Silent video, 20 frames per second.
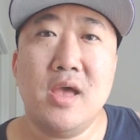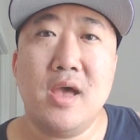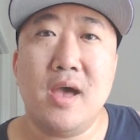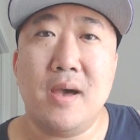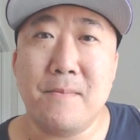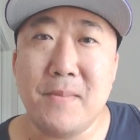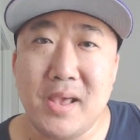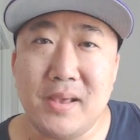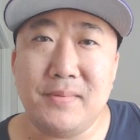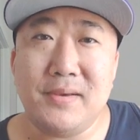
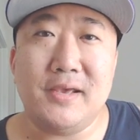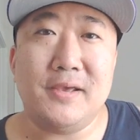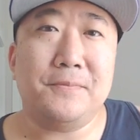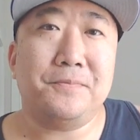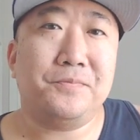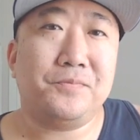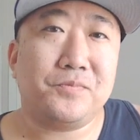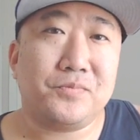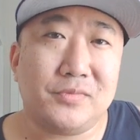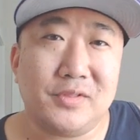
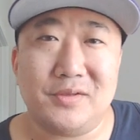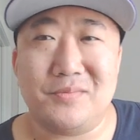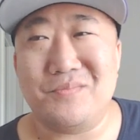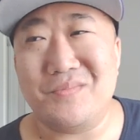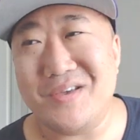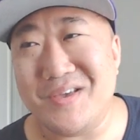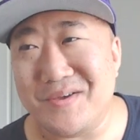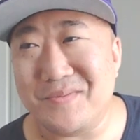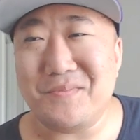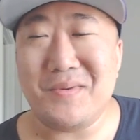
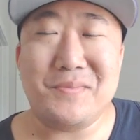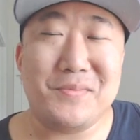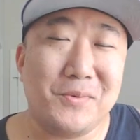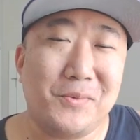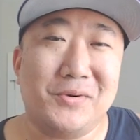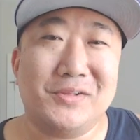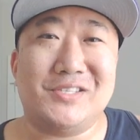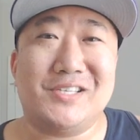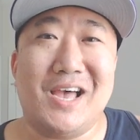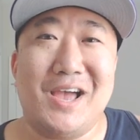Maybe
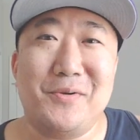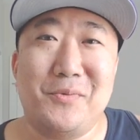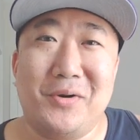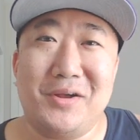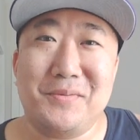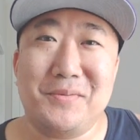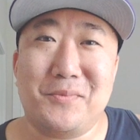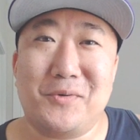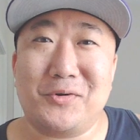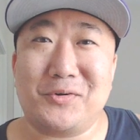one side
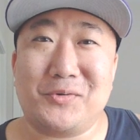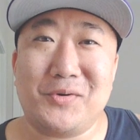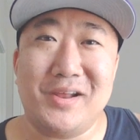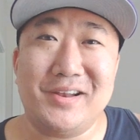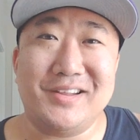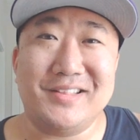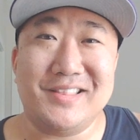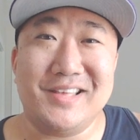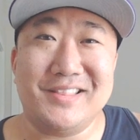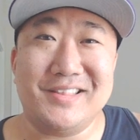wanted more
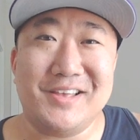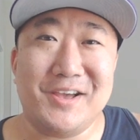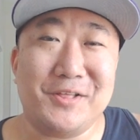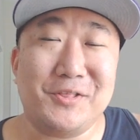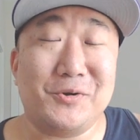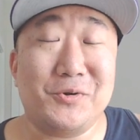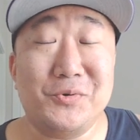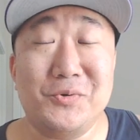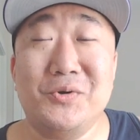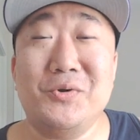credit than the
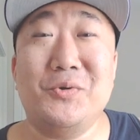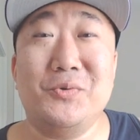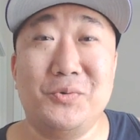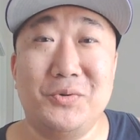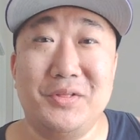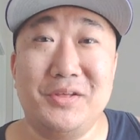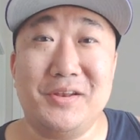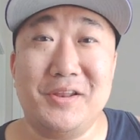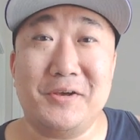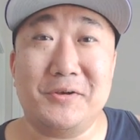other. Who
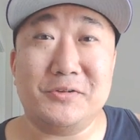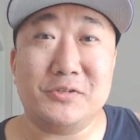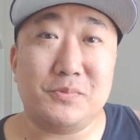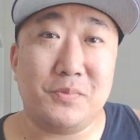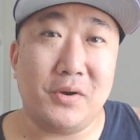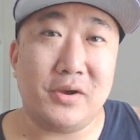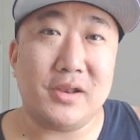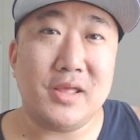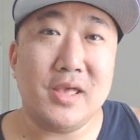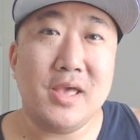really knows?
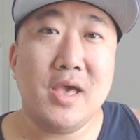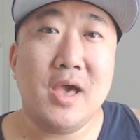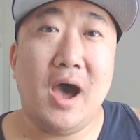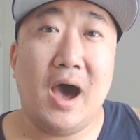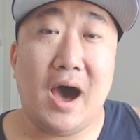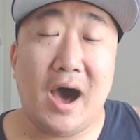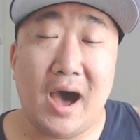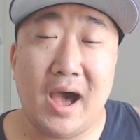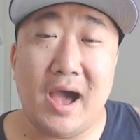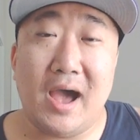But
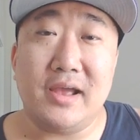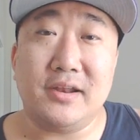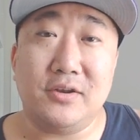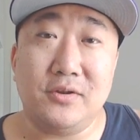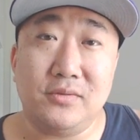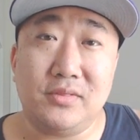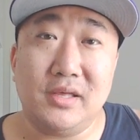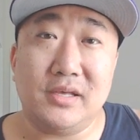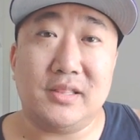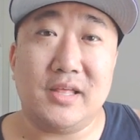I do
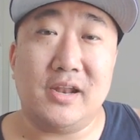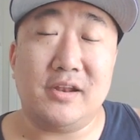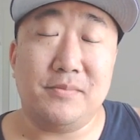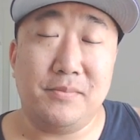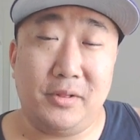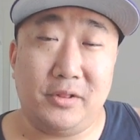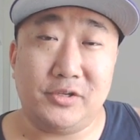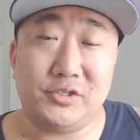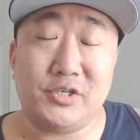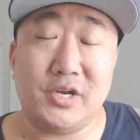think that if
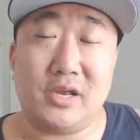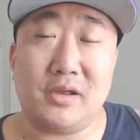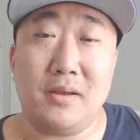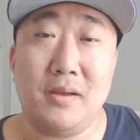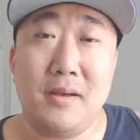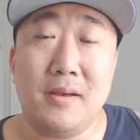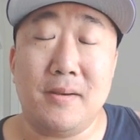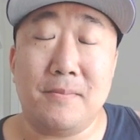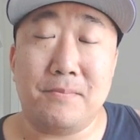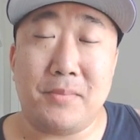
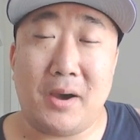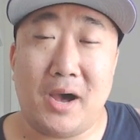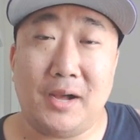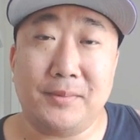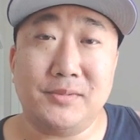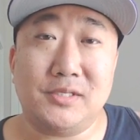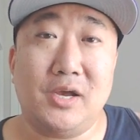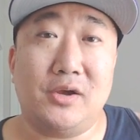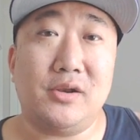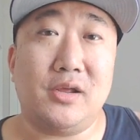Belichick
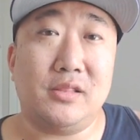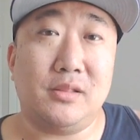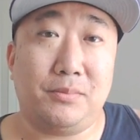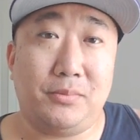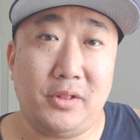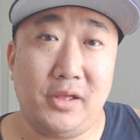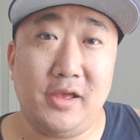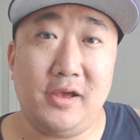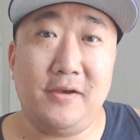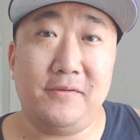bombs out on the
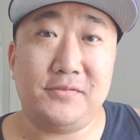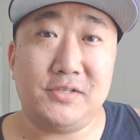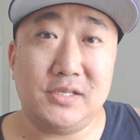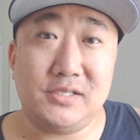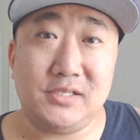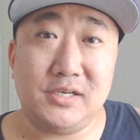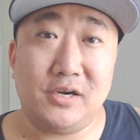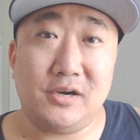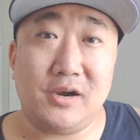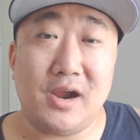playoffs
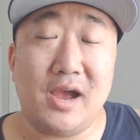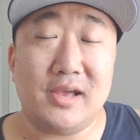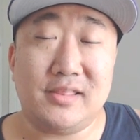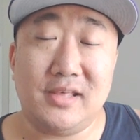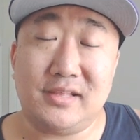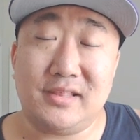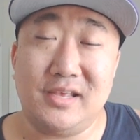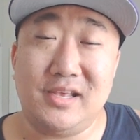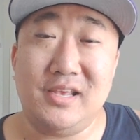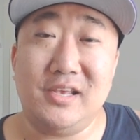this year, I
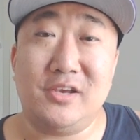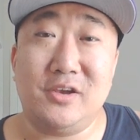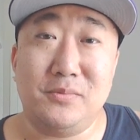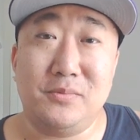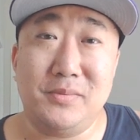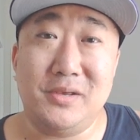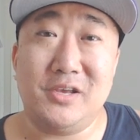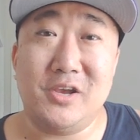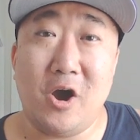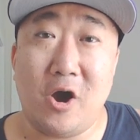think that he could
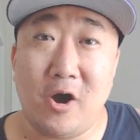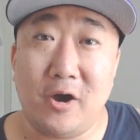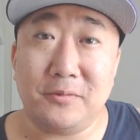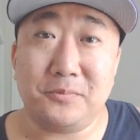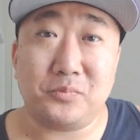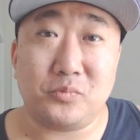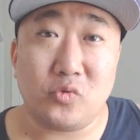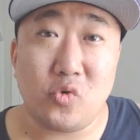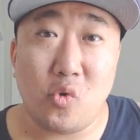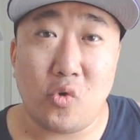be
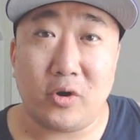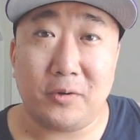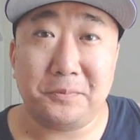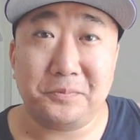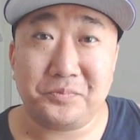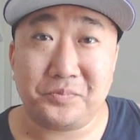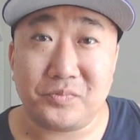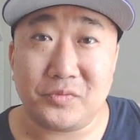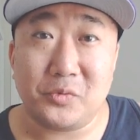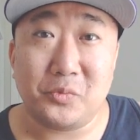gone or
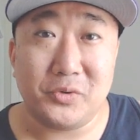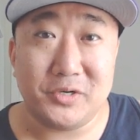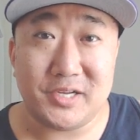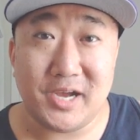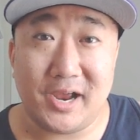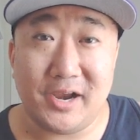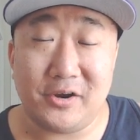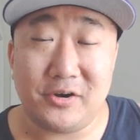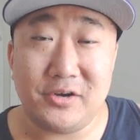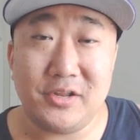
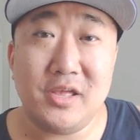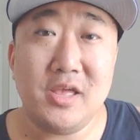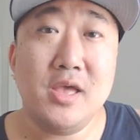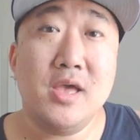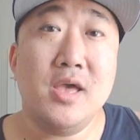retired.